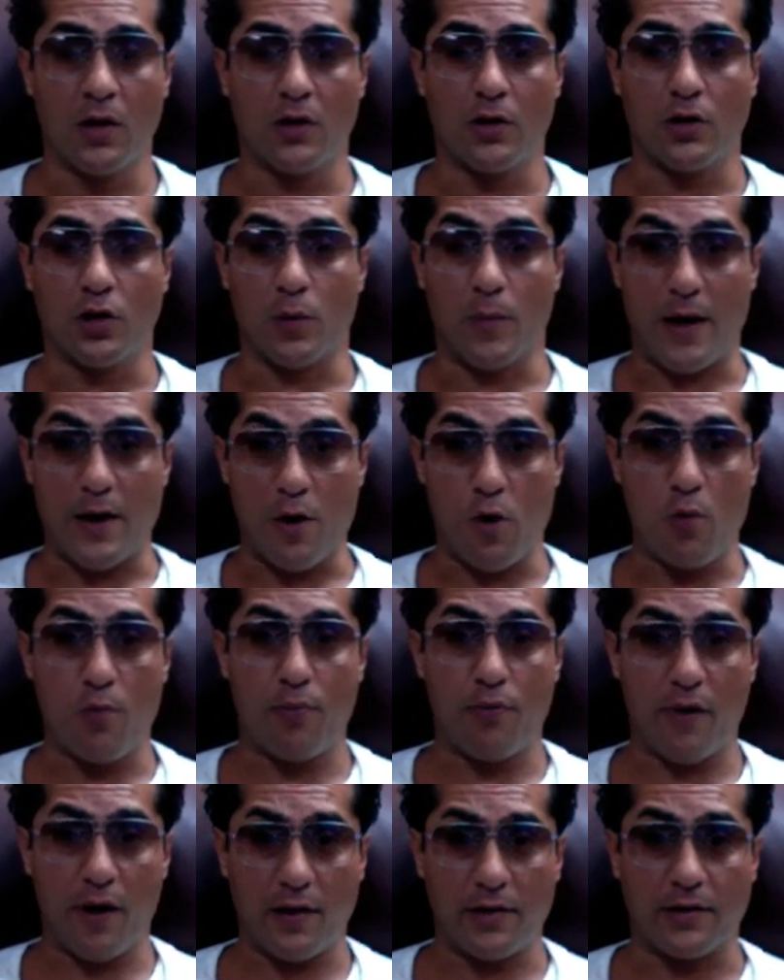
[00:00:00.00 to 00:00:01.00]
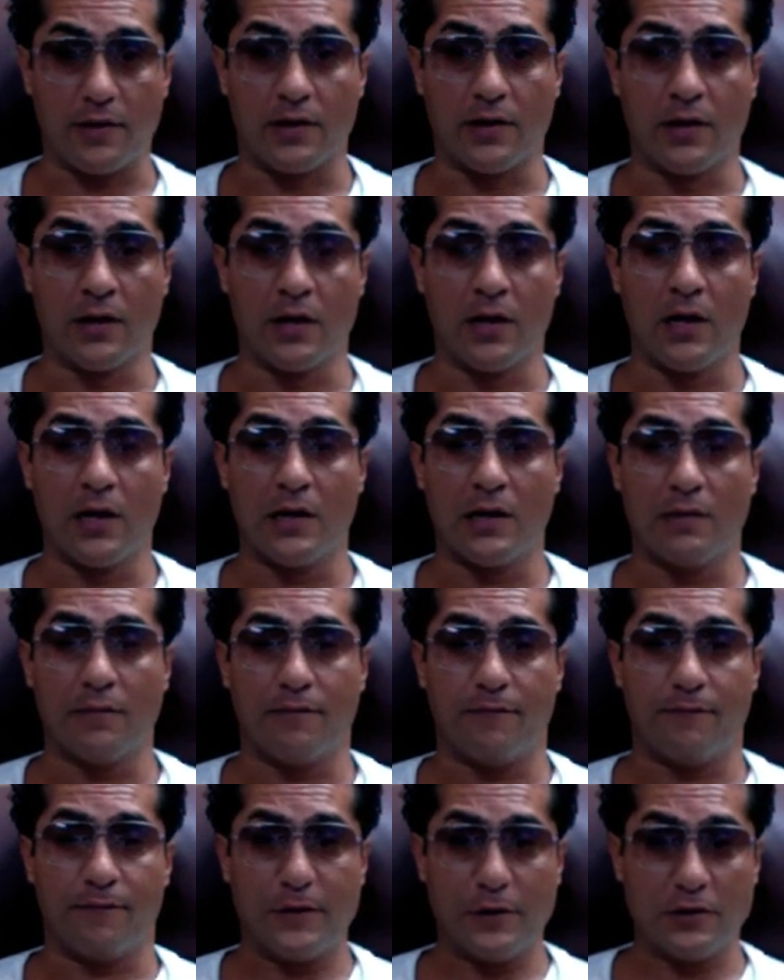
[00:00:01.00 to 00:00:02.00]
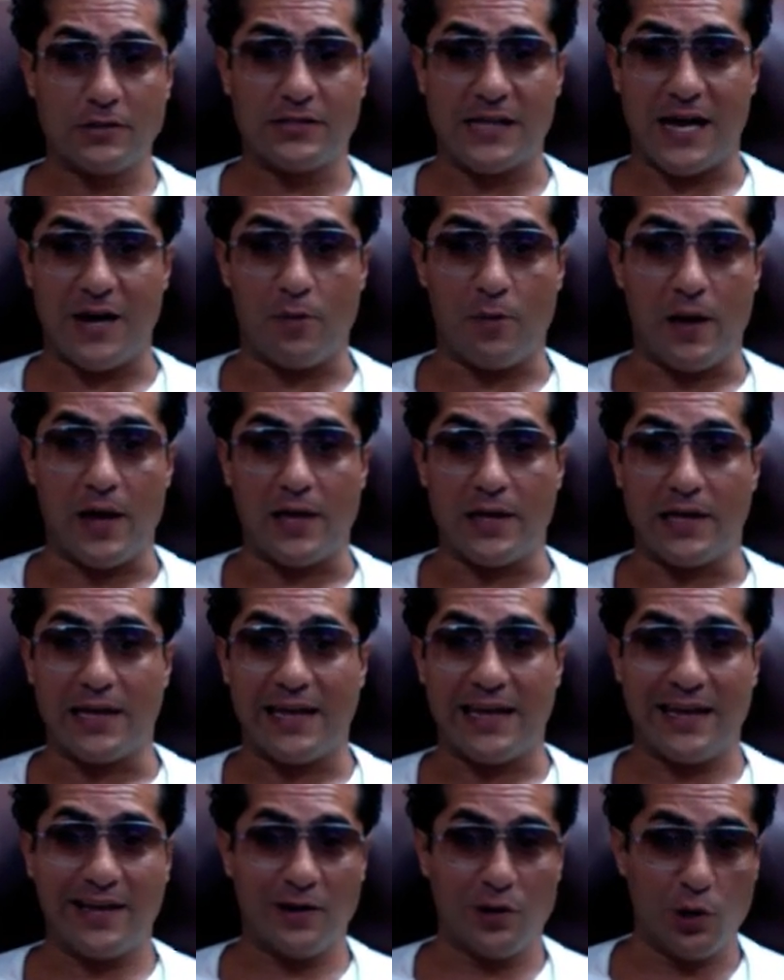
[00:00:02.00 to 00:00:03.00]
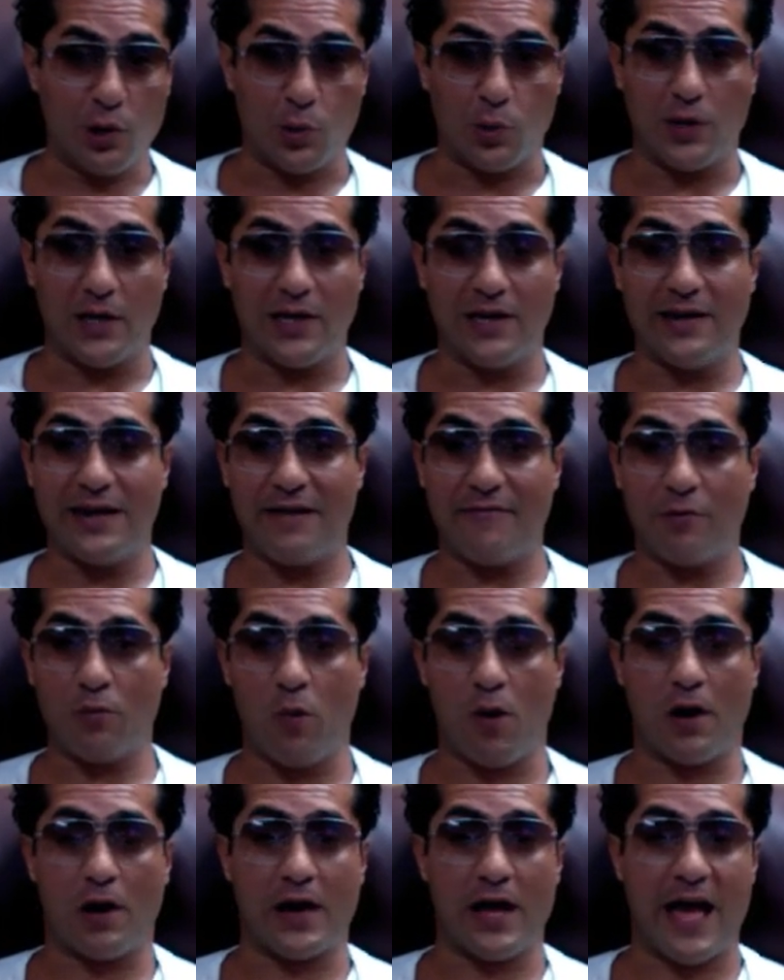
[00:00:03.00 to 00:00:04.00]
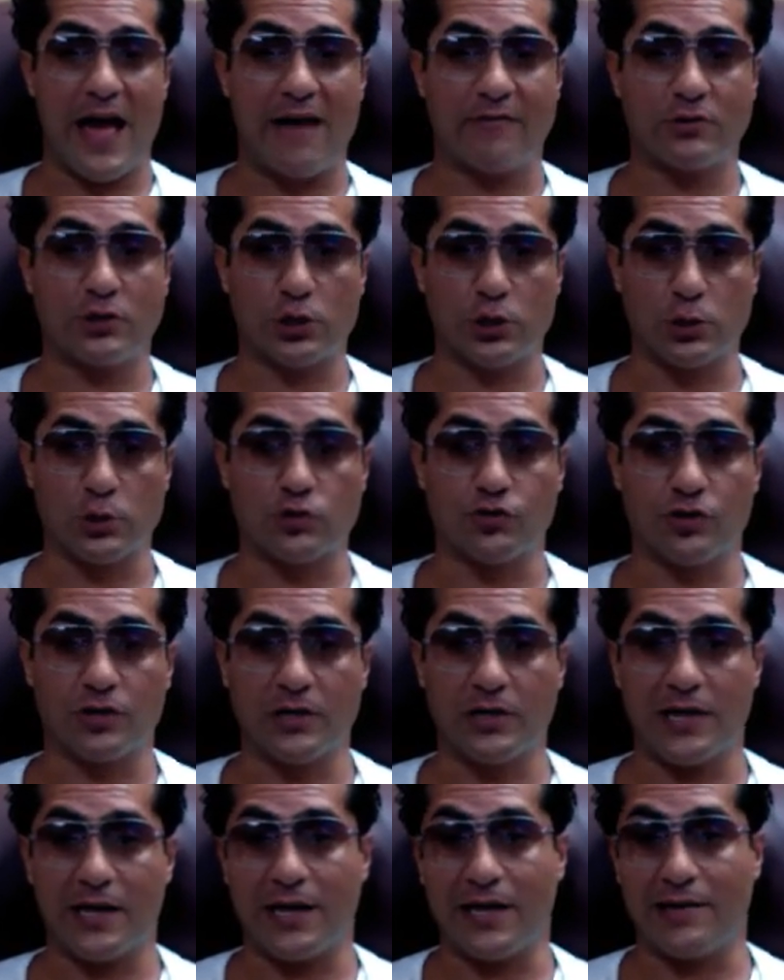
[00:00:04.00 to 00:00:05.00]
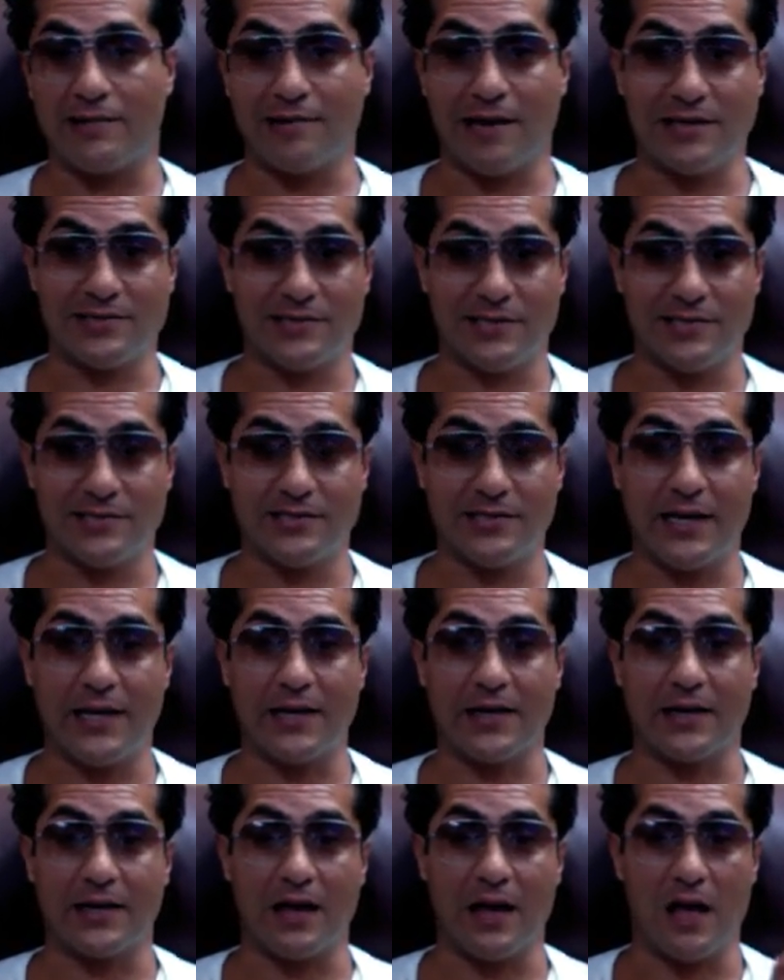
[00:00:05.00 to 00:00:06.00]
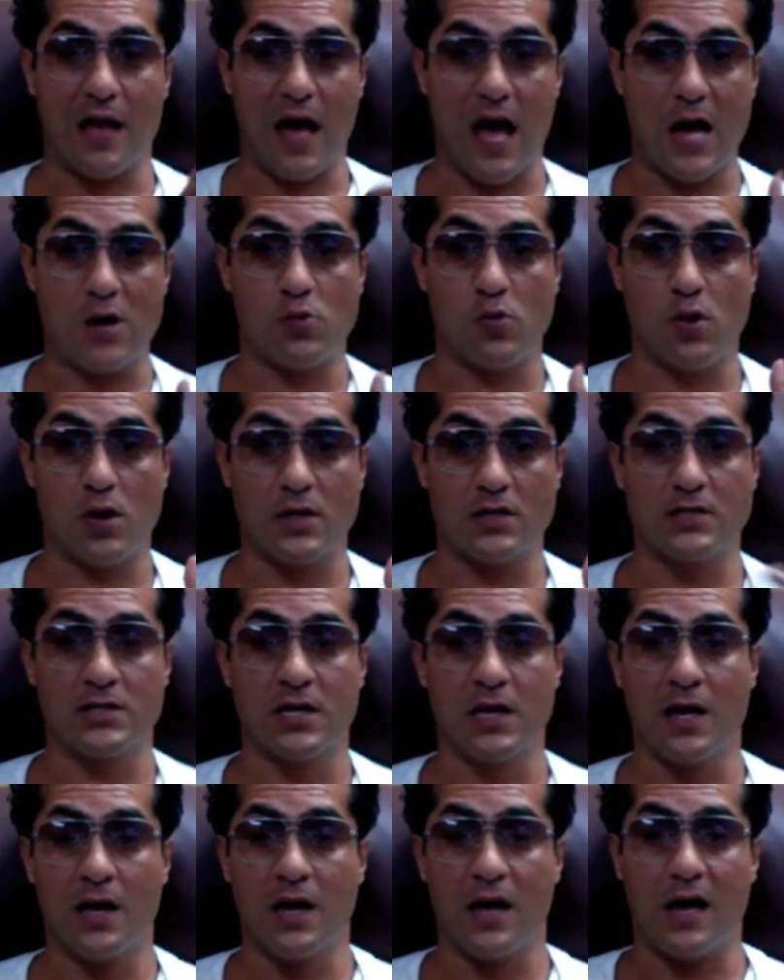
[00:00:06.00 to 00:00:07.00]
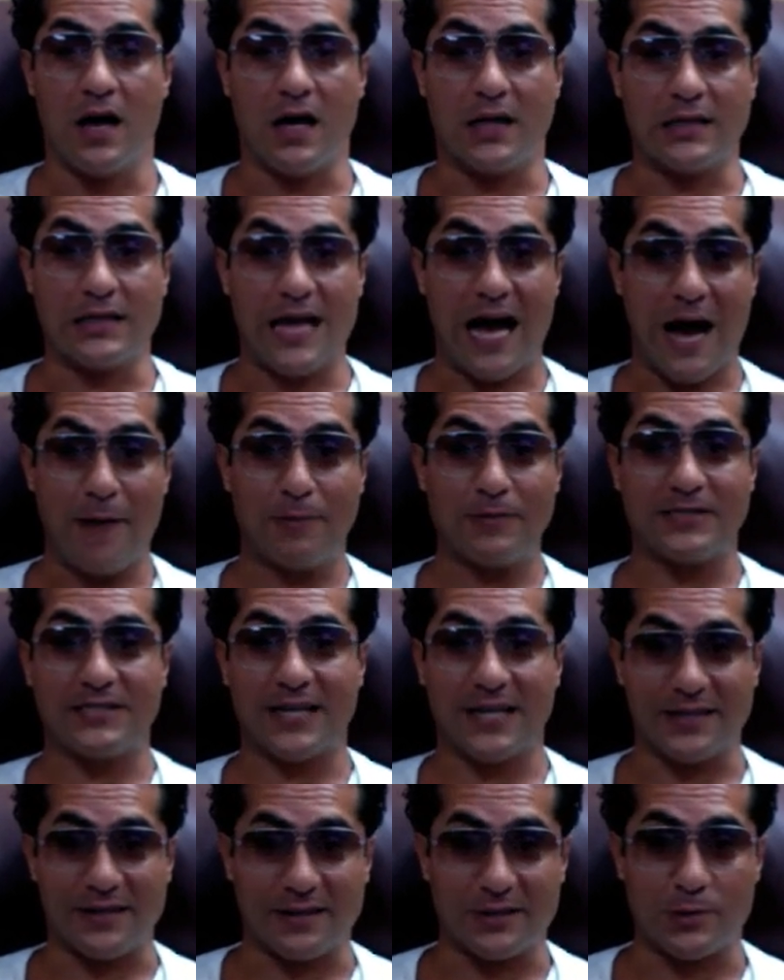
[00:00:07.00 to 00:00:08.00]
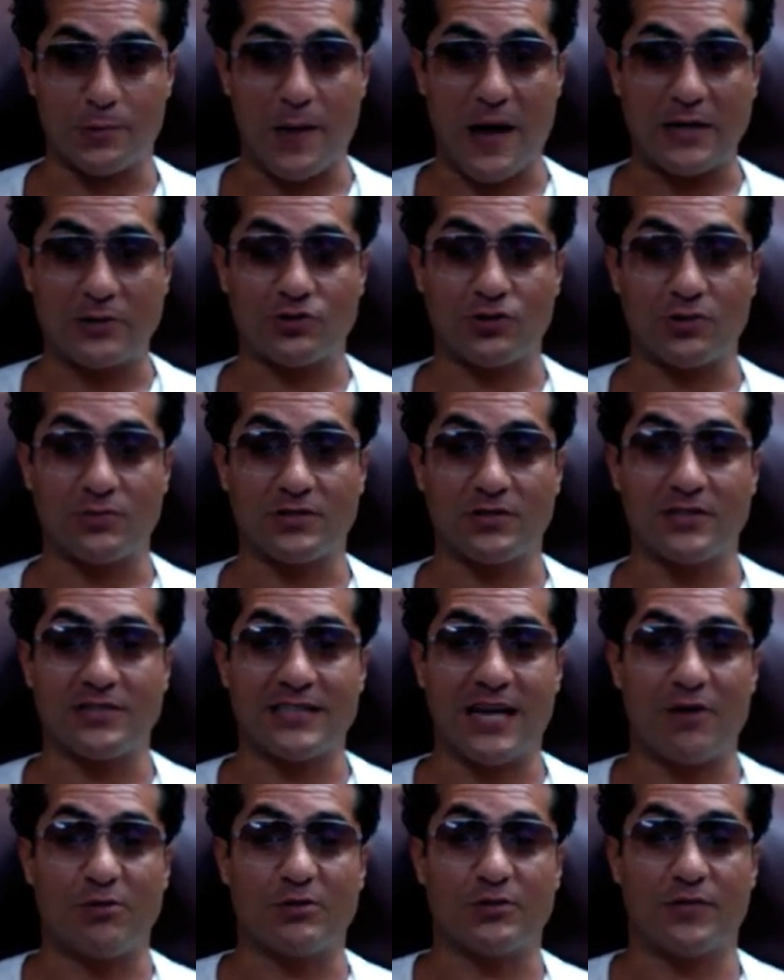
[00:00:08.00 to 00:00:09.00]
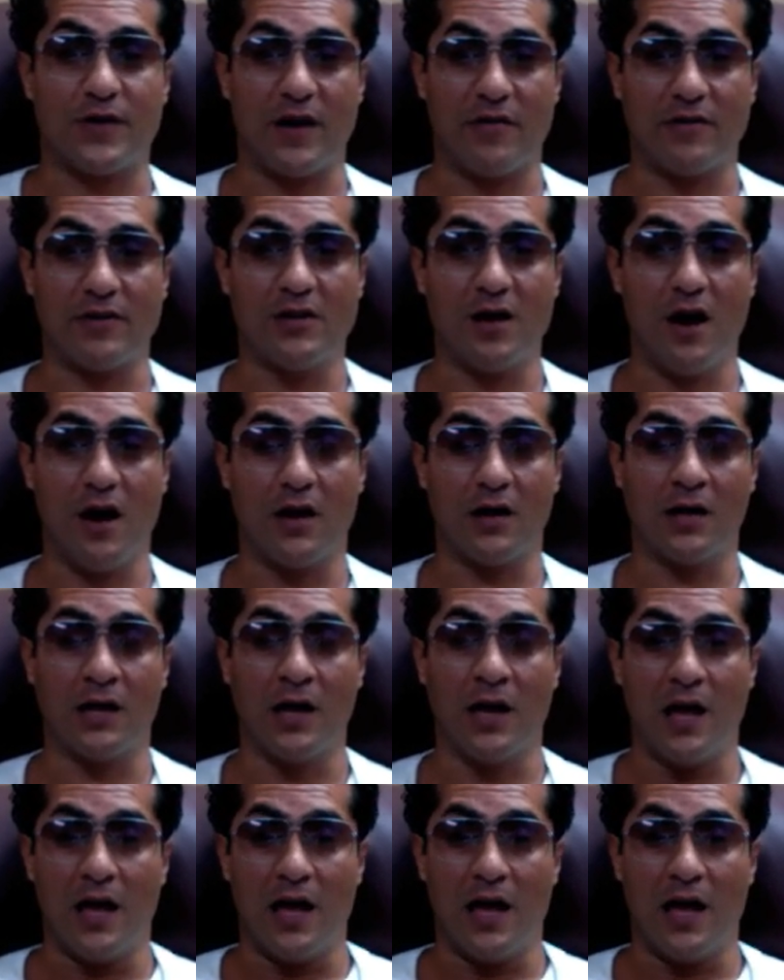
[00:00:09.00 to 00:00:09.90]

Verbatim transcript: You know, my own brother feels that way. He knew. He never wanted to have children, and that's his thing. I was on the opposite end of the spectrum. Since I was very young,